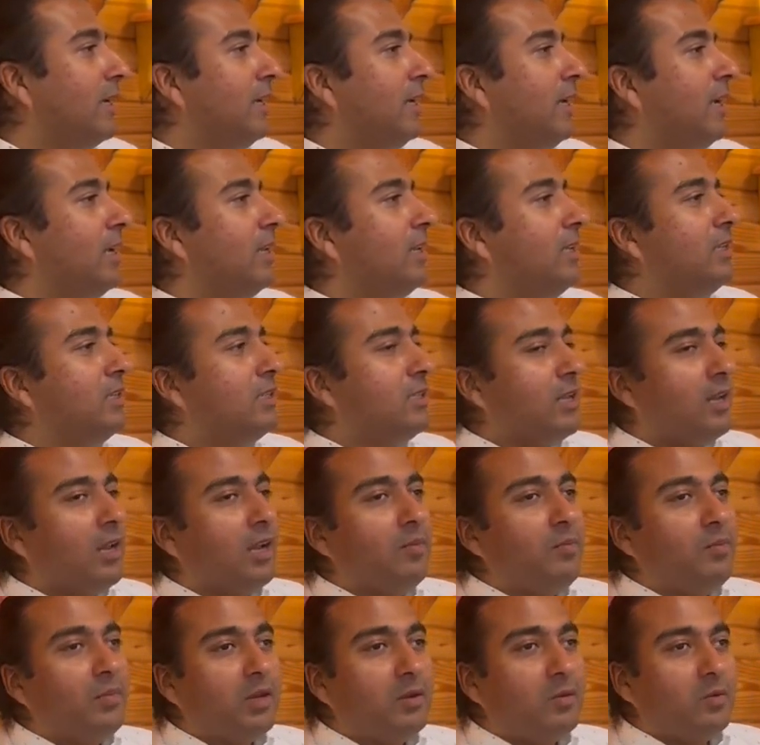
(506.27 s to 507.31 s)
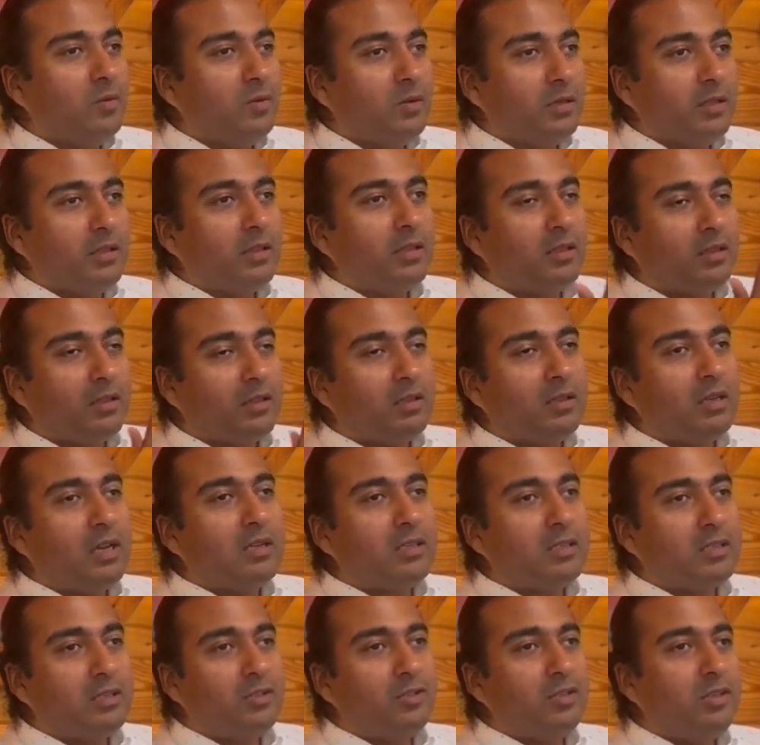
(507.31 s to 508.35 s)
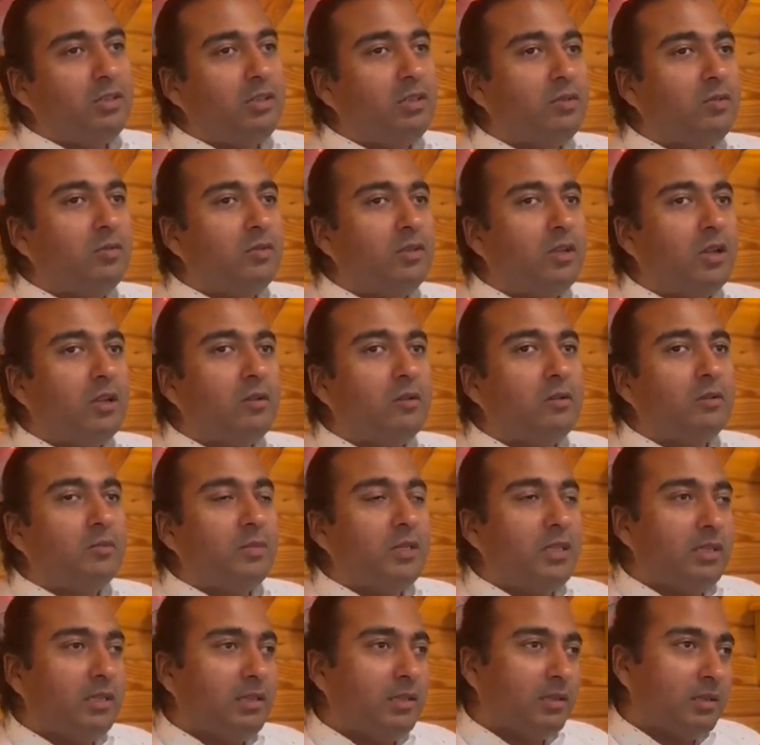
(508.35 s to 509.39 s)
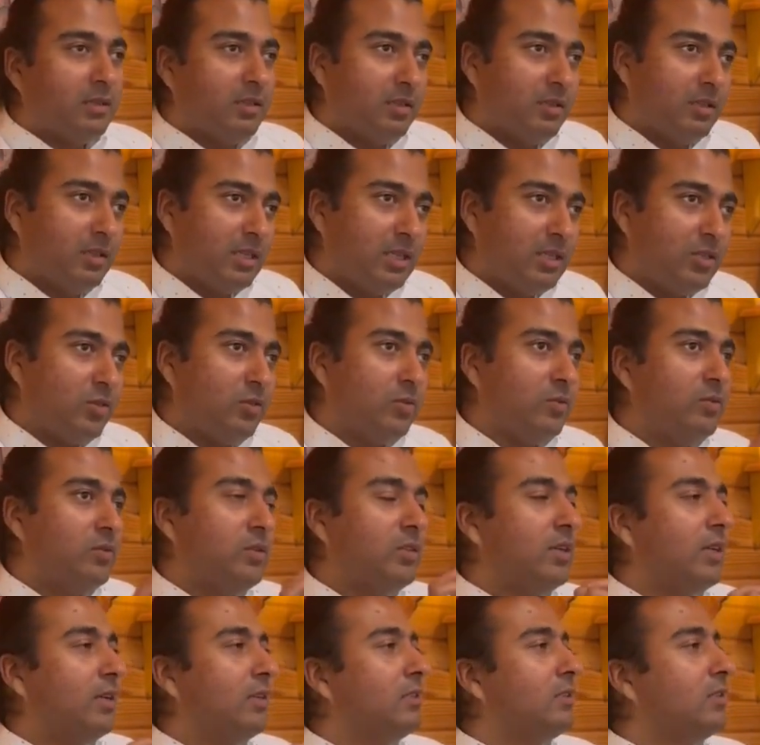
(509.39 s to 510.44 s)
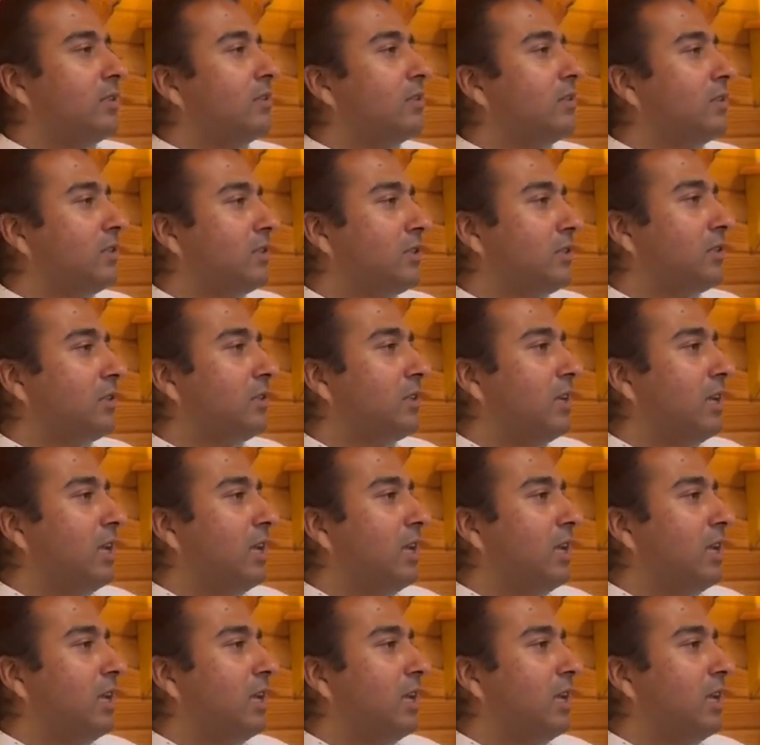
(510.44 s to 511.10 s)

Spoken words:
And he said, "I met with Asaji, who told me these two stanzas."